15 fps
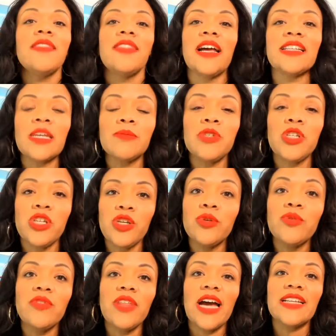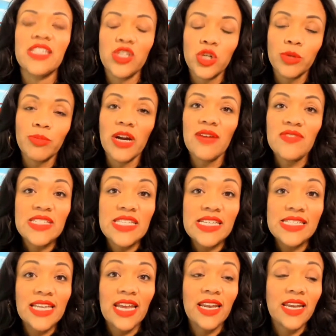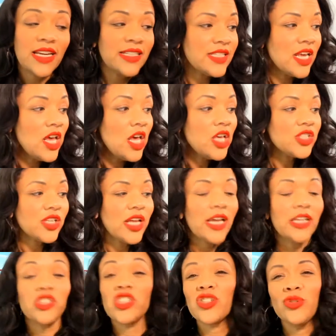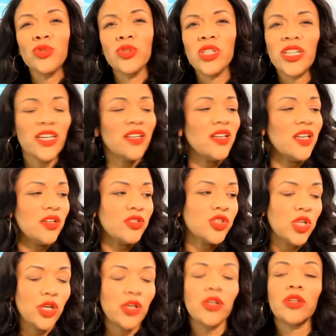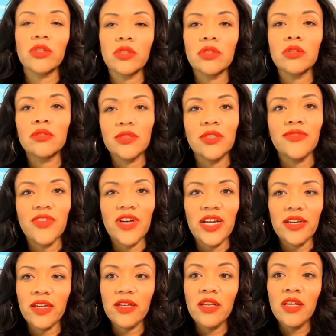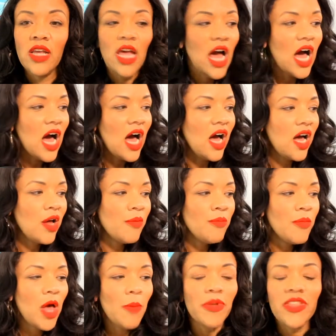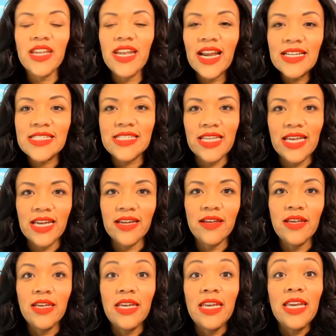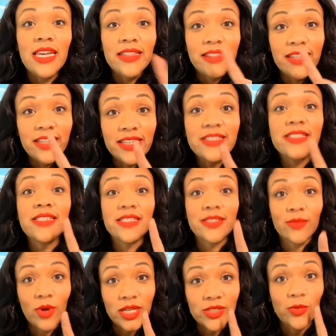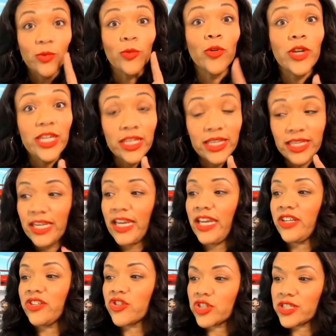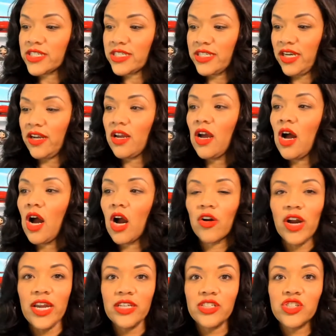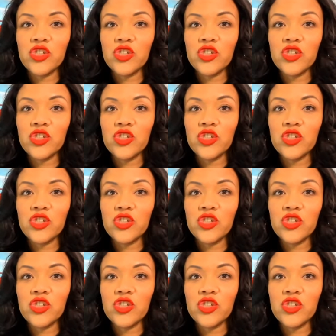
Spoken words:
That's up to you. That's in your privacy settings. So that just Google it. You'll find it. But the next thing, this is what's really interesting. All right.